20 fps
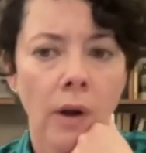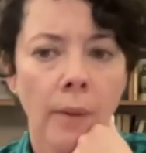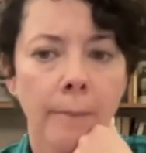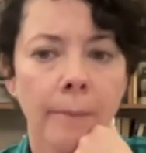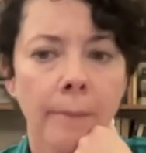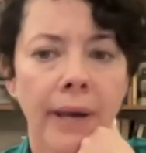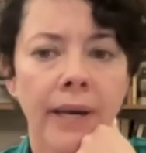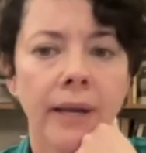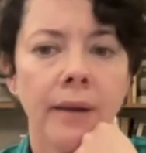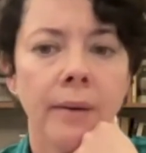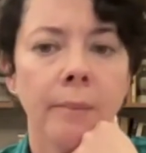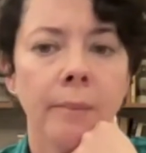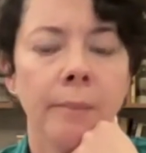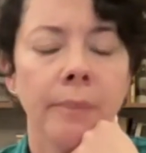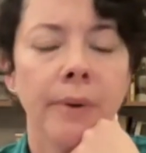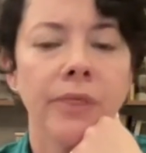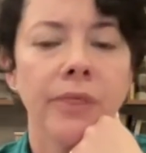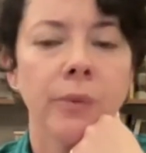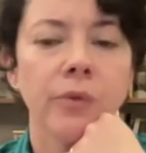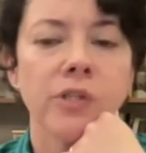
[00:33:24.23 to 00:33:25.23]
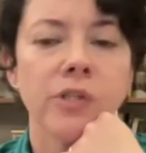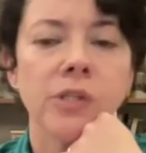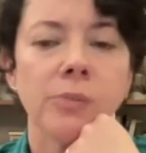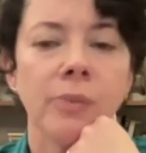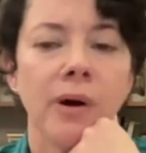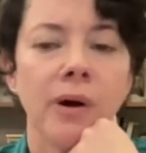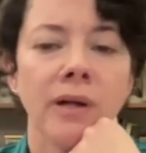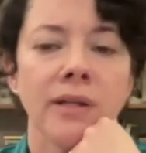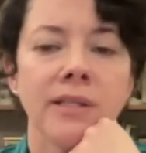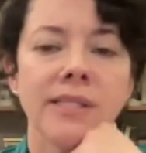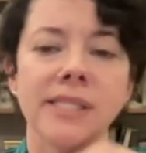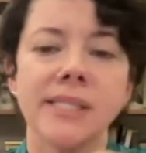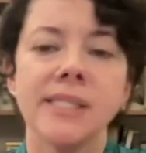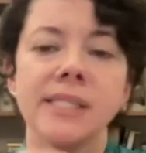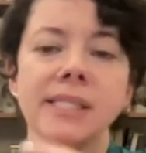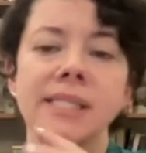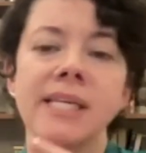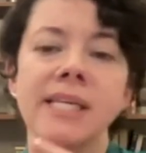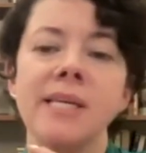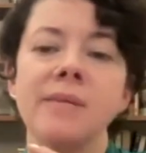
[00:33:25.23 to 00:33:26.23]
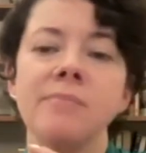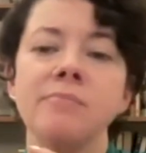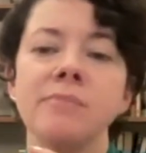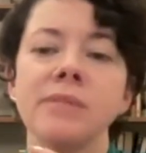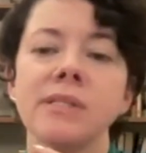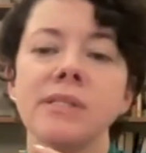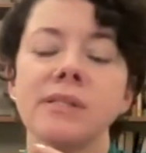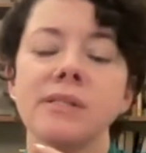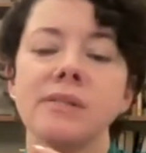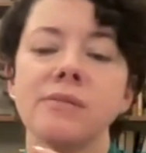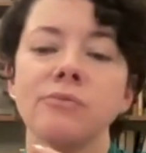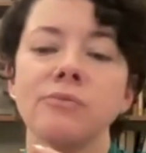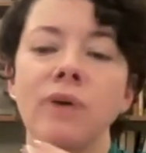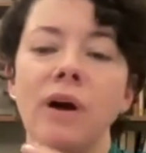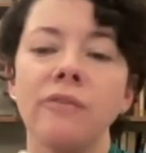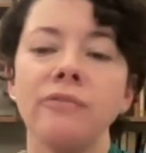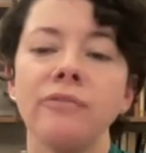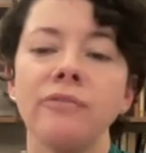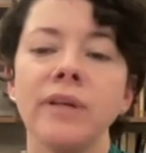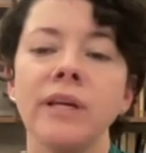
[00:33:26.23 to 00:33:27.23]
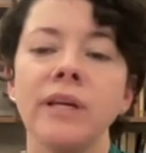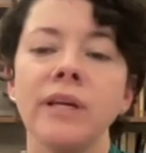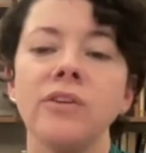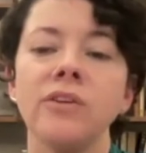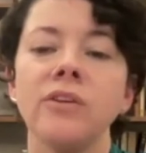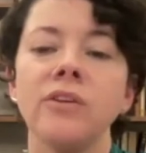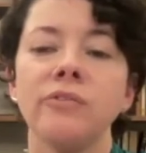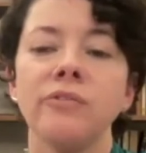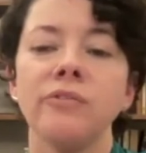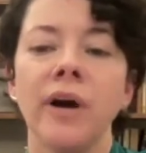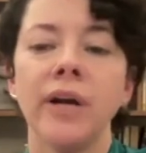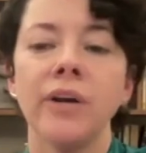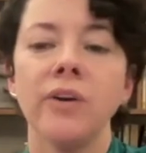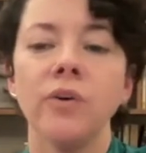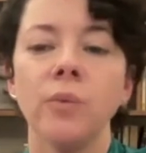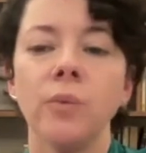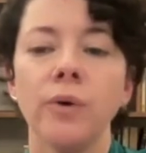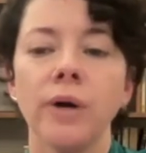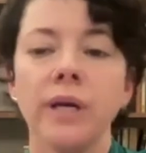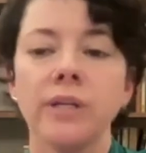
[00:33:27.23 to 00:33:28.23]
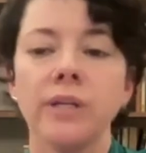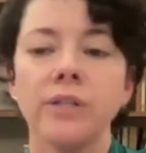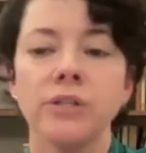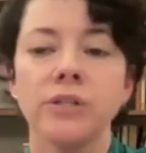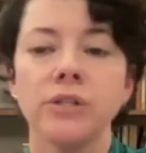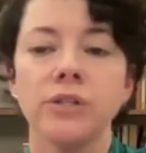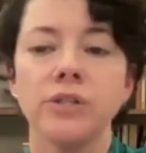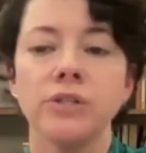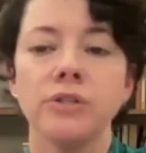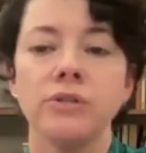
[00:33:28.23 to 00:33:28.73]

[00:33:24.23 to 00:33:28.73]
But the response seems roughly to divide her work into